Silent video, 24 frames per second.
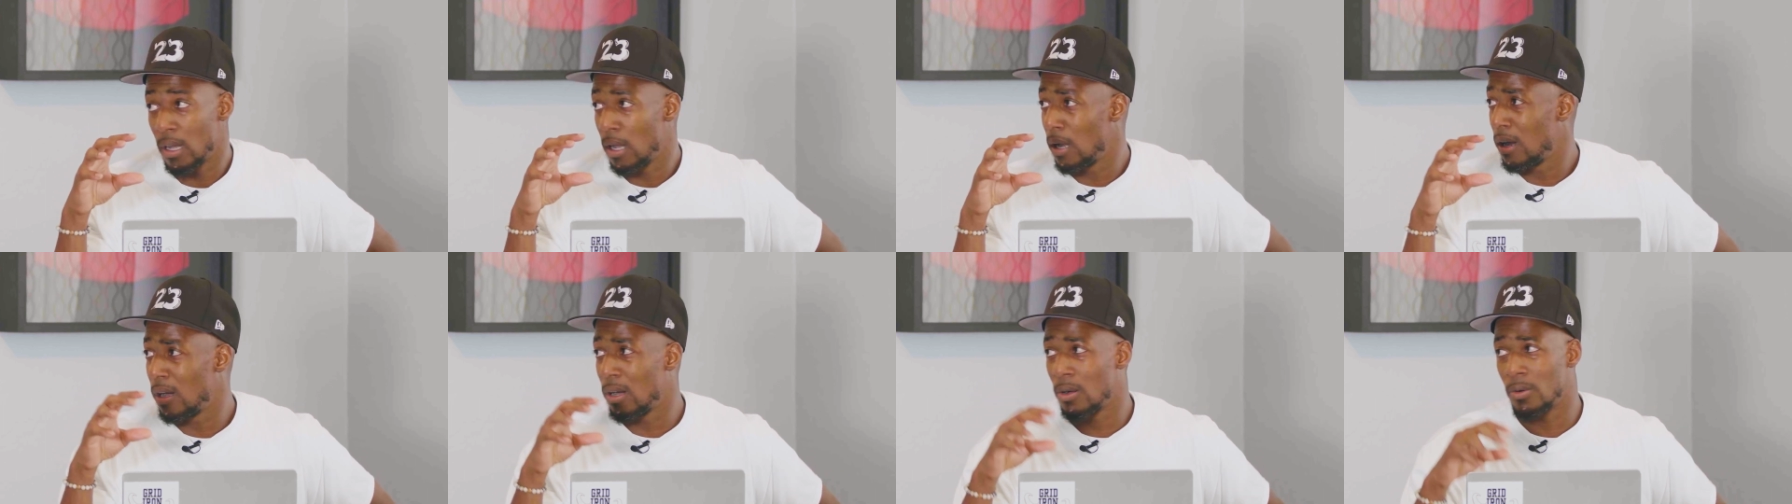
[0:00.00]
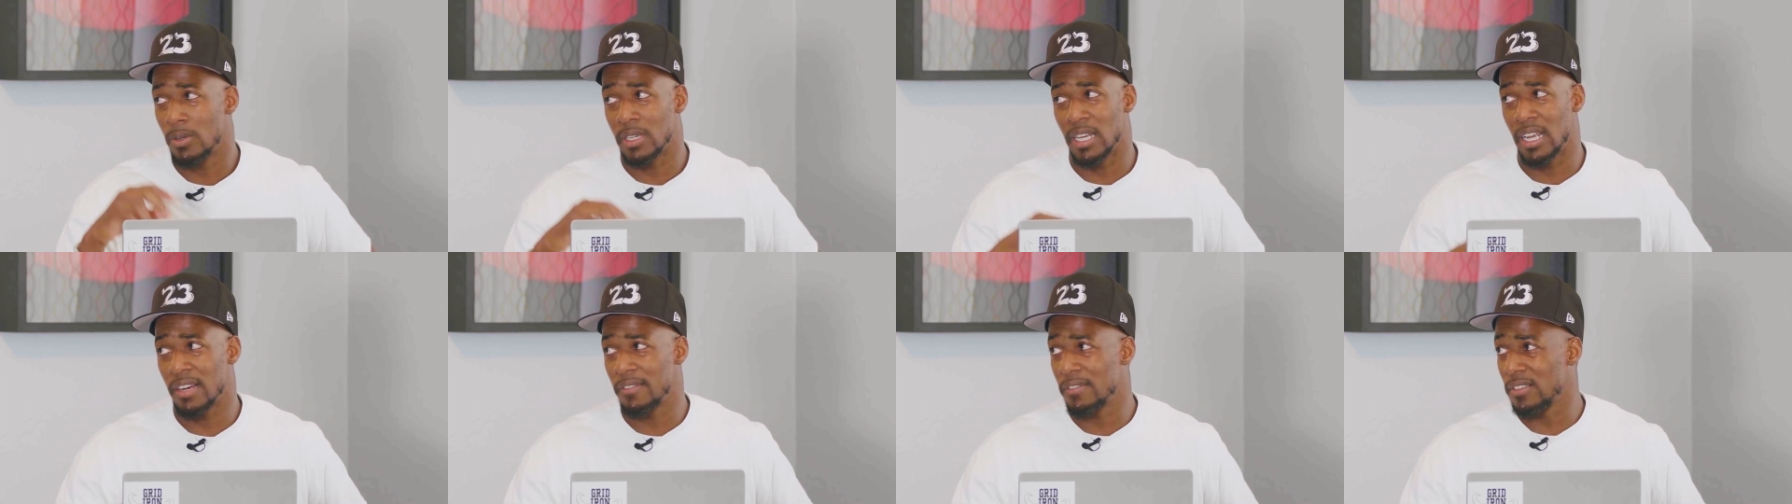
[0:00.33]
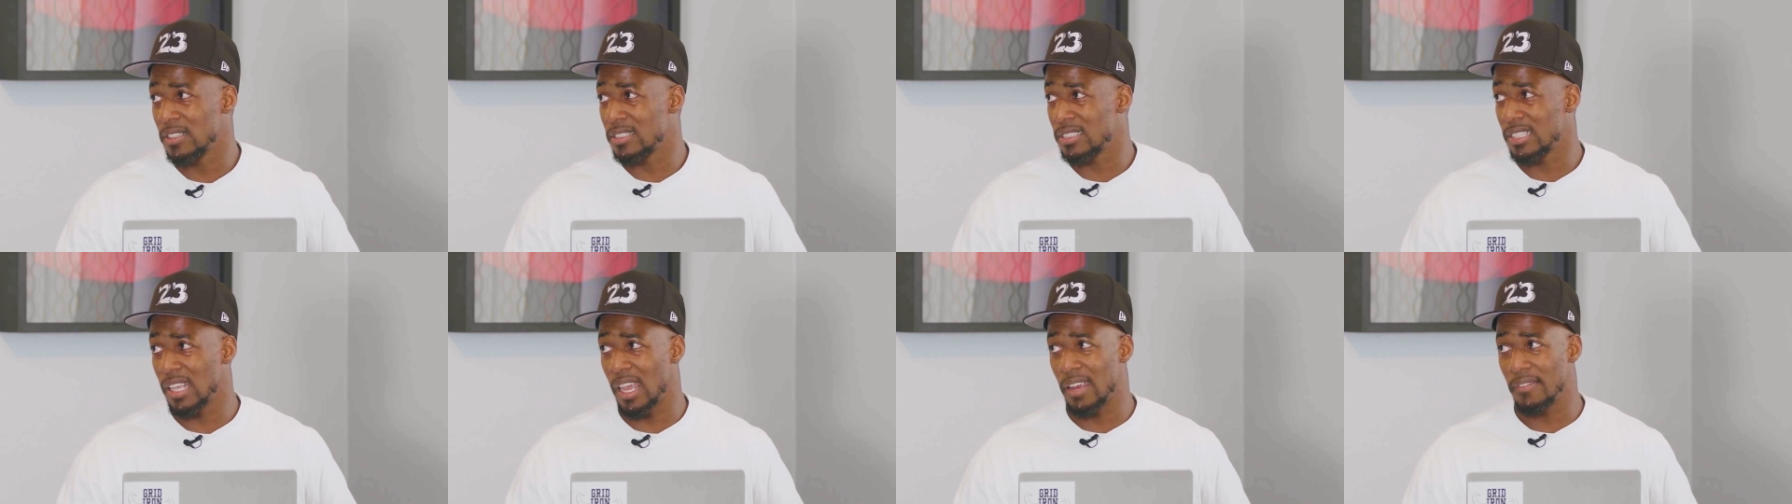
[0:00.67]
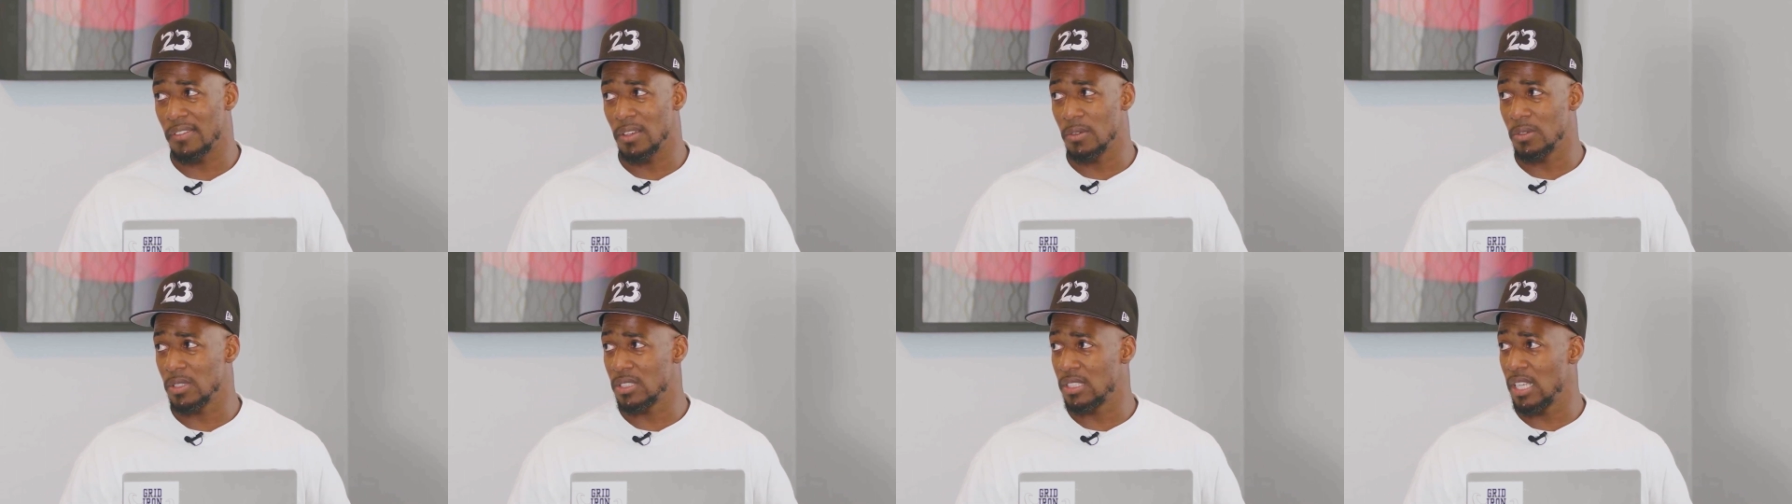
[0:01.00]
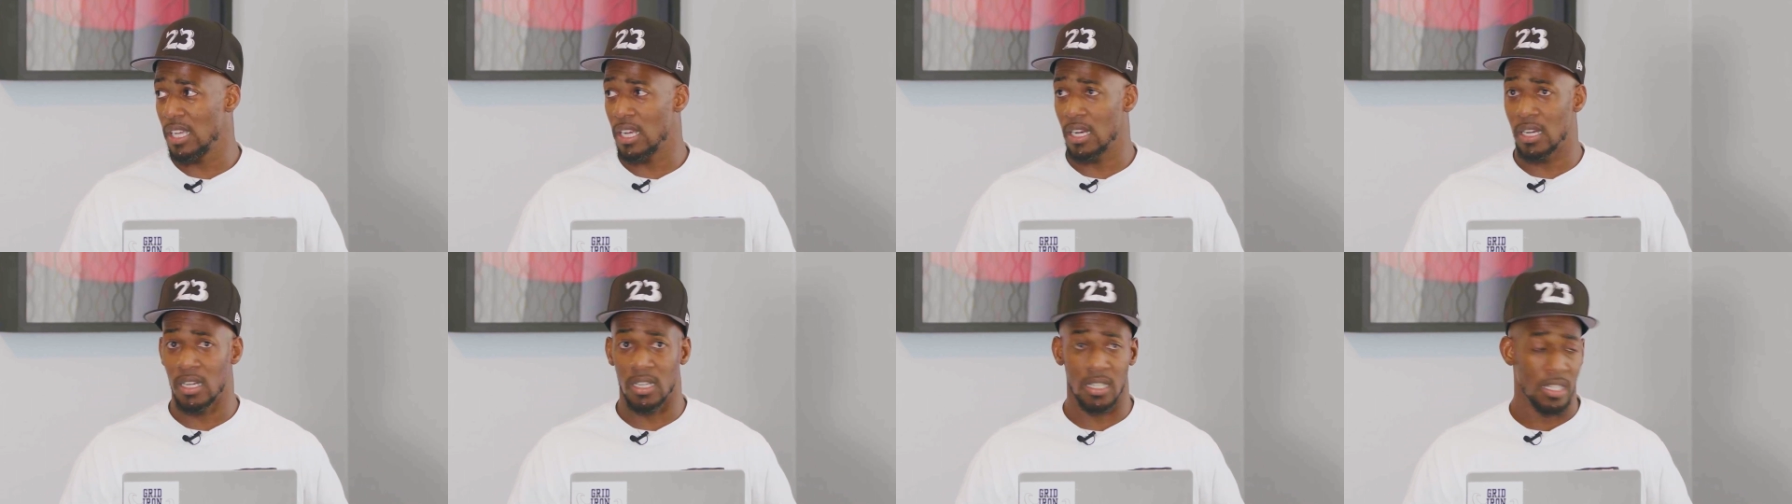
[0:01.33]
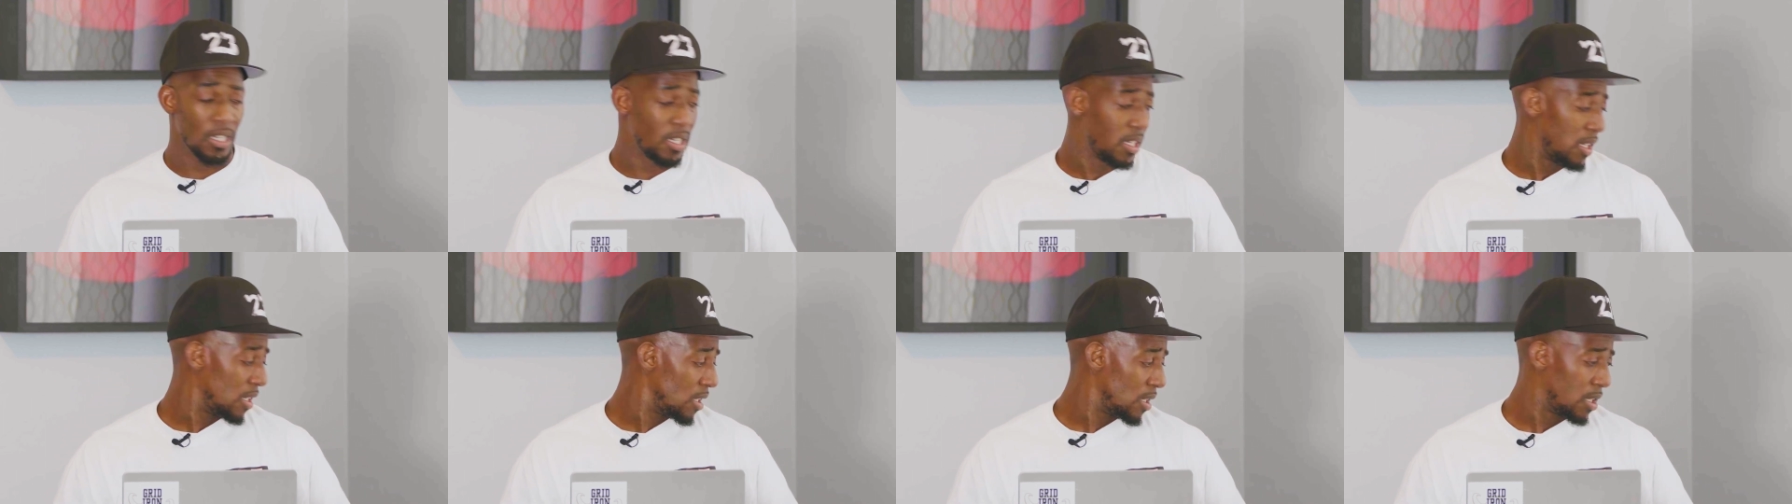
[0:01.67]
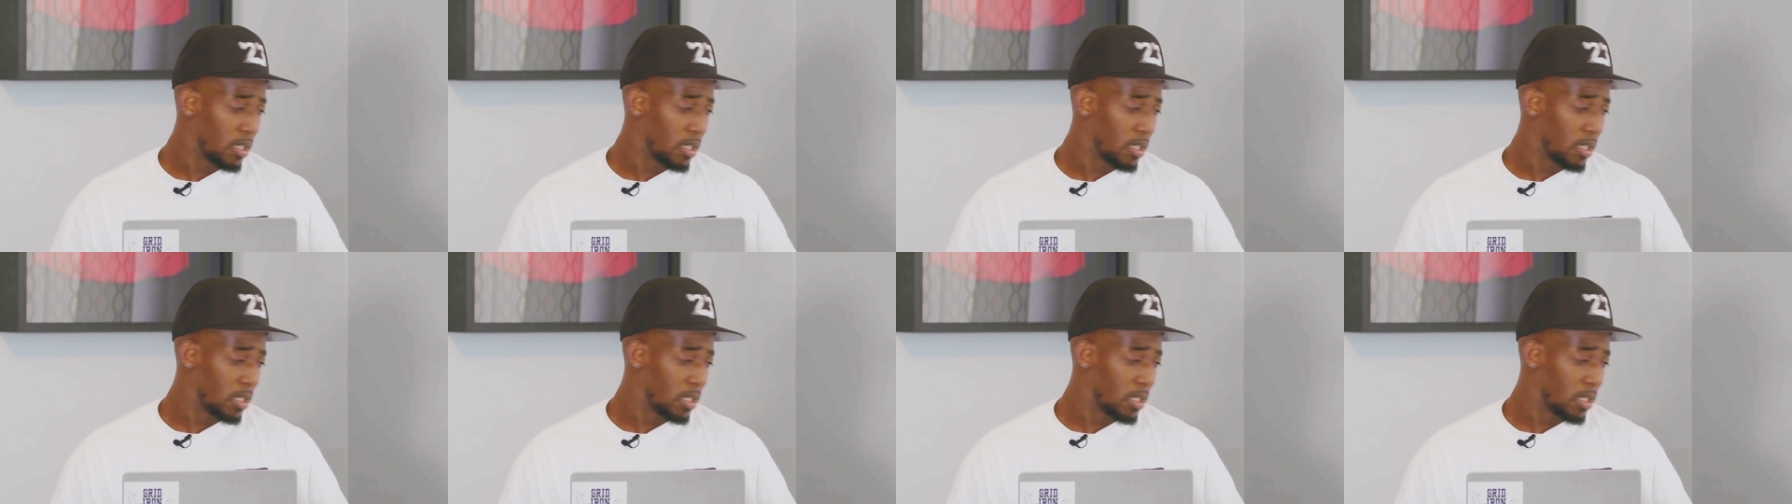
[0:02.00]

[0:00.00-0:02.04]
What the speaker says: Oh, whenever a safety was there.